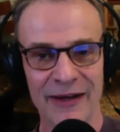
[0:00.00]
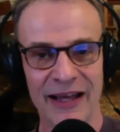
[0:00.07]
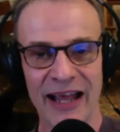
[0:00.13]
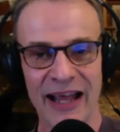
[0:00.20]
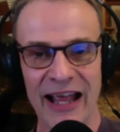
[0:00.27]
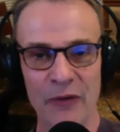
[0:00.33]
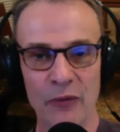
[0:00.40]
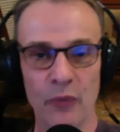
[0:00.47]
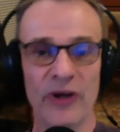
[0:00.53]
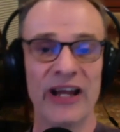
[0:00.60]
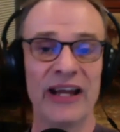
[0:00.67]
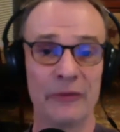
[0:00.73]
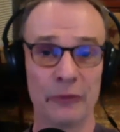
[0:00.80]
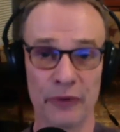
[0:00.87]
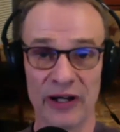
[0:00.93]
And
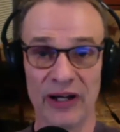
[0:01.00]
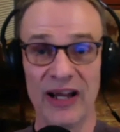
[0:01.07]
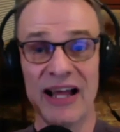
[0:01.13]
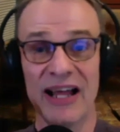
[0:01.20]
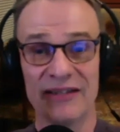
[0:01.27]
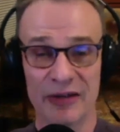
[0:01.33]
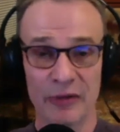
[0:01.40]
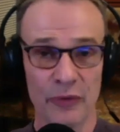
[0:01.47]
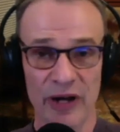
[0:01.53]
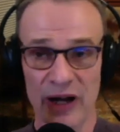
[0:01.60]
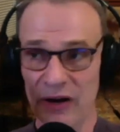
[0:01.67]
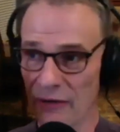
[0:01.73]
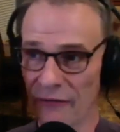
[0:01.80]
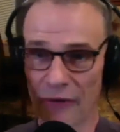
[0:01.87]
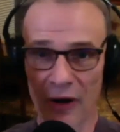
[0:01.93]
we realize that we
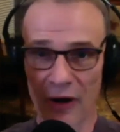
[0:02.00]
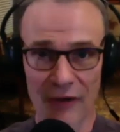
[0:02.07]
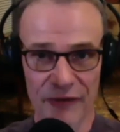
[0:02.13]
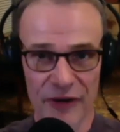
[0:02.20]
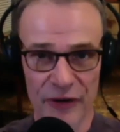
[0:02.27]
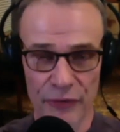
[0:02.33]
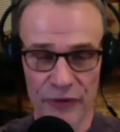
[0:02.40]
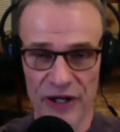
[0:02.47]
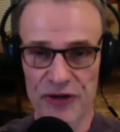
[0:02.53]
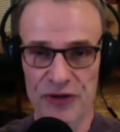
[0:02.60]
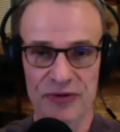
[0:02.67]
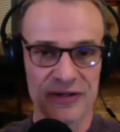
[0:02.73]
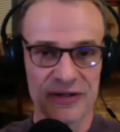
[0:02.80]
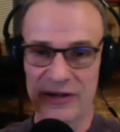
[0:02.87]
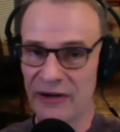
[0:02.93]
are evolving
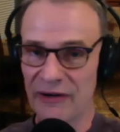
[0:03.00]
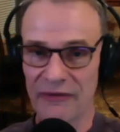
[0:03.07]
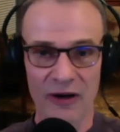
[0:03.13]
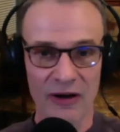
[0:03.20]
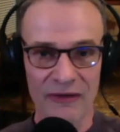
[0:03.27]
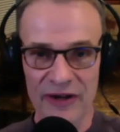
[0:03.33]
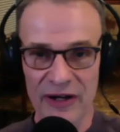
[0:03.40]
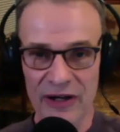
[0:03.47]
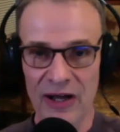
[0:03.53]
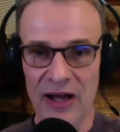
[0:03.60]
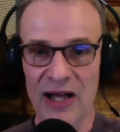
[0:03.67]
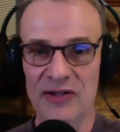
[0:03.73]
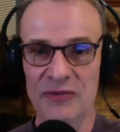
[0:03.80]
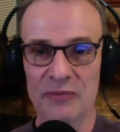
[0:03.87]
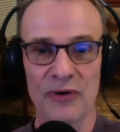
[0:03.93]
creatures in an evolving
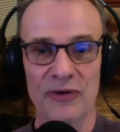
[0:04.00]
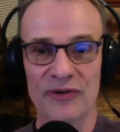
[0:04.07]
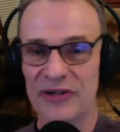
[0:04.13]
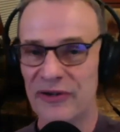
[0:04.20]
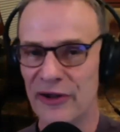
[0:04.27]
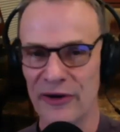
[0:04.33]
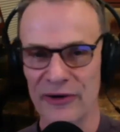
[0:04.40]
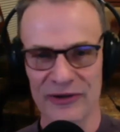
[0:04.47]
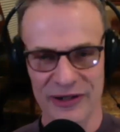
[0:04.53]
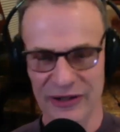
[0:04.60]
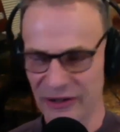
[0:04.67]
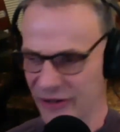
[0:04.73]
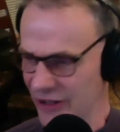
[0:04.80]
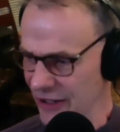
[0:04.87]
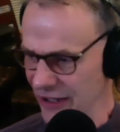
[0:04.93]
cosmos, and there's
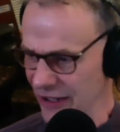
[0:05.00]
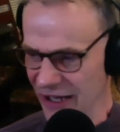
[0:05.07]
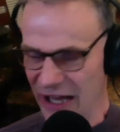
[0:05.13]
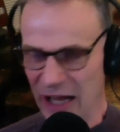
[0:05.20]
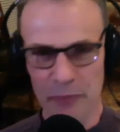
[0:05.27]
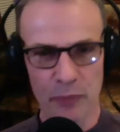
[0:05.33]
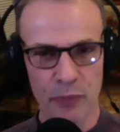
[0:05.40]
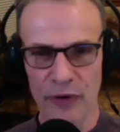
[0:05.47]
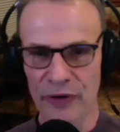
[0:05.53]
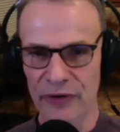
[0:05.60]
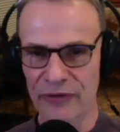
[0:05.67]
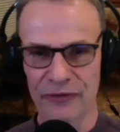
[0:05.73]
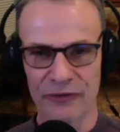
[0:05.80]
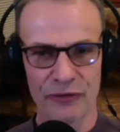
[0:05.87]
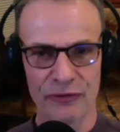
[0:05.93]
an
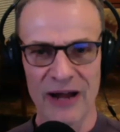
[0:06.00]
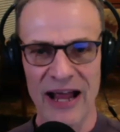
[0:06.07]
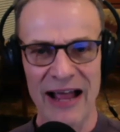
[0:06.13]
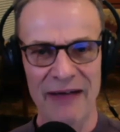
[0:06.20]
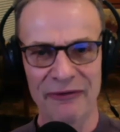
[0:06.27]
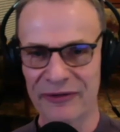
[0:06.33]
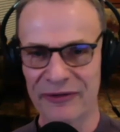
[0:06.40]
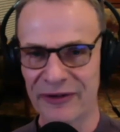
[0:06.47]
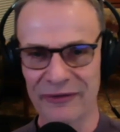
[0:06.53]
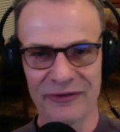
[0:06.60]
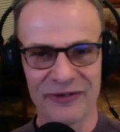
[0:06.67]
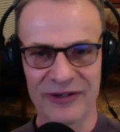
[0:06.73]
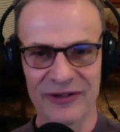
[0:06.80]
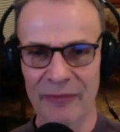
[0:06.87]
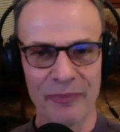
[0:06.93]
upward draft of
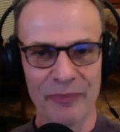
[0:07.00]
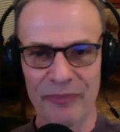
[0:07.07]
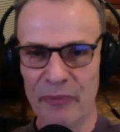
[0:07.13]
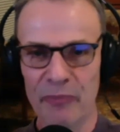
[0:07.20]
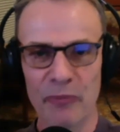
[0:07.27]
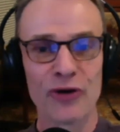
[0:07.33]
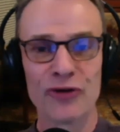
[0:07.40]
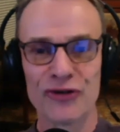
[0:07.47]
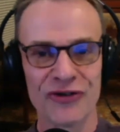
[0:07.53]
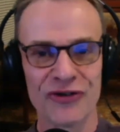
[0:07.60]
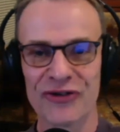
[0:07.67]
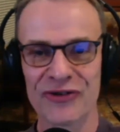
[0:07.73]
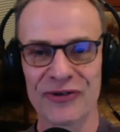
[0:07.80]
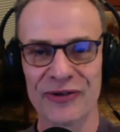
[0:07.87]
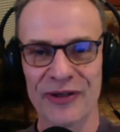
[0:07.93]

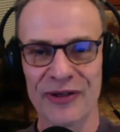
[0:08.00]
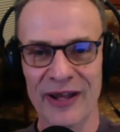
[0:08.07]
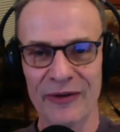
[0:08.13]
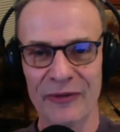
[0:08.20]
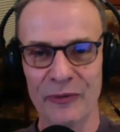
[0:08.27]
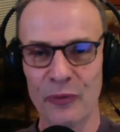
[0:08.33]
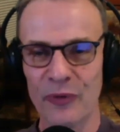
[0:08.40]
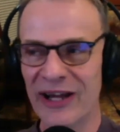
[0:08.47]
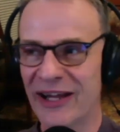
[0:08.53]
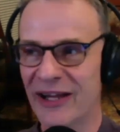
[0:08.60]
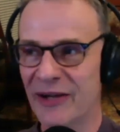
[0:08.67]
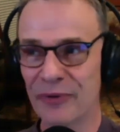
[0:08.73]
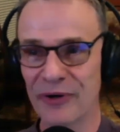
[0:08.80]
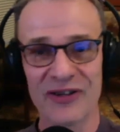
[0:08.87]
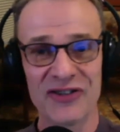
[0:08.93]
submergence that we
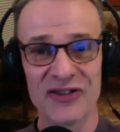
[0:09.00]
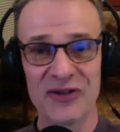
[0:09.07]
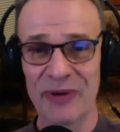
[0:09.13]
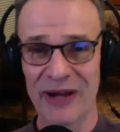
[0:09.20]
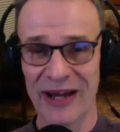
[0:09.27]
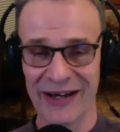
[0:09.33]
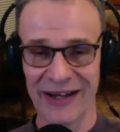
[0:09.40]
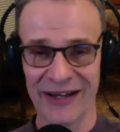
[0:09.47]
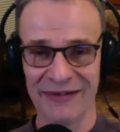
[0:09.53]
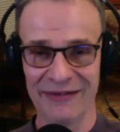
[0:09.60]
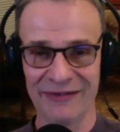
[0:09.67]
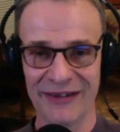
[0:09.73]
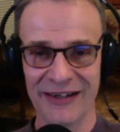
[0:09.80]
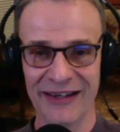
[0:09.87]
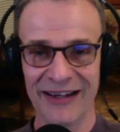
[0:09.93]
can participate in.
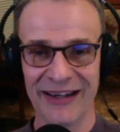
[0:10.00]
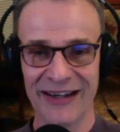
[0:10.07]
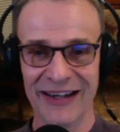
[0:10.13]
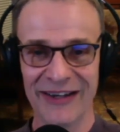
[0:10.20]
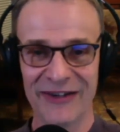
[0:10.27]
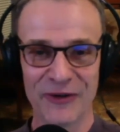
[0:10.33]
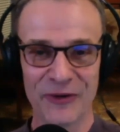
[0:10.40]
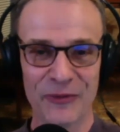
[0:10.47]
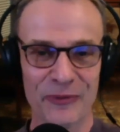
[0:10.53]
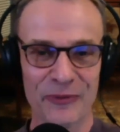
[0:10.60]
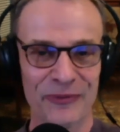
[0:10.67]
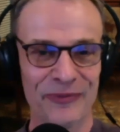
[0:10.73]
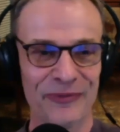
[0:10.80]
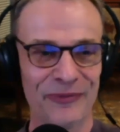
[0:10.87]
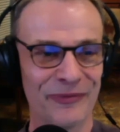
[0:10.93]
And so
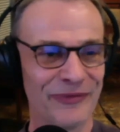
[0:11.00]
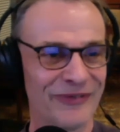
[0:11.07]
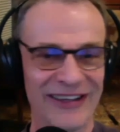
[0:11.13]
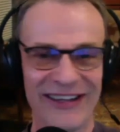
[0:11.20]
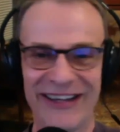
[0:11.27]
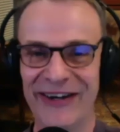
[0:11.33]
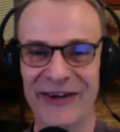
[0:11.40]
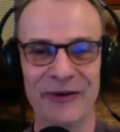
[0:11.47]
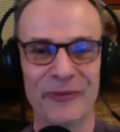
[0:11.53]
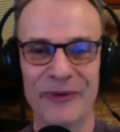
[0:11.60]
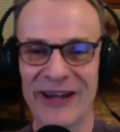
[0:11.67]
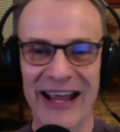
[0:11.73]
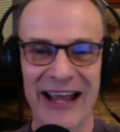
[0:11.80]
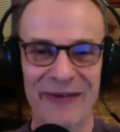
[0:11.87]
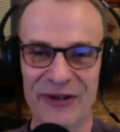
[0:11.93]
here
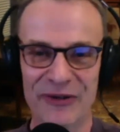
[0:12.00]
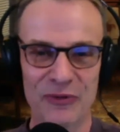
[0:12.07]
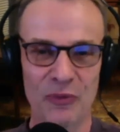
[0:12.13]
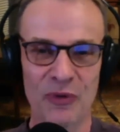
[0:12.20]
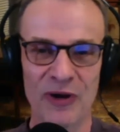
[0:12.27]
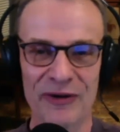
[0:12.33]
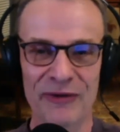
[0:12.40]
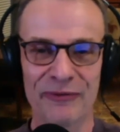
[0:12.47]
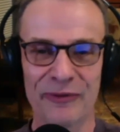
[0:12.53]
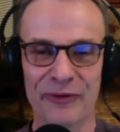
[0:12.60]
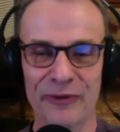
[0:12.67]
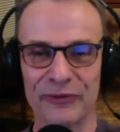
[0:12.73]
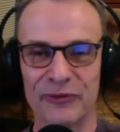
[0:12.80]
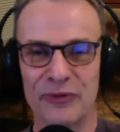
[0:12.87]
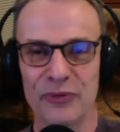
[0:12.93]
we have these
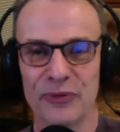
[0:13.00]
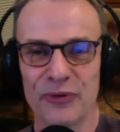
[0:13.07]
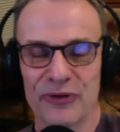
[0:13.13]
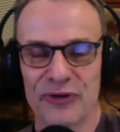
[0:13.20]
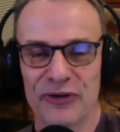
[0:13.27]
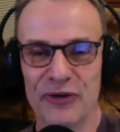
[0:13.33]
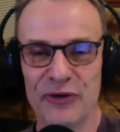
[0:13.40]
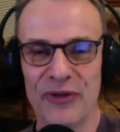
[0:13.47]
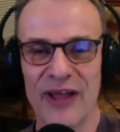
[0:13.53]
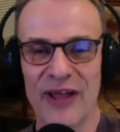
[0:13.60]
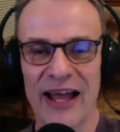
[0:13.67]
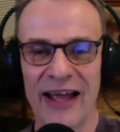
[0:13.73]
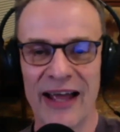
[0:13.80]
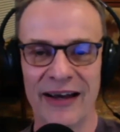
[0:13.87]
wonderful tools to do that,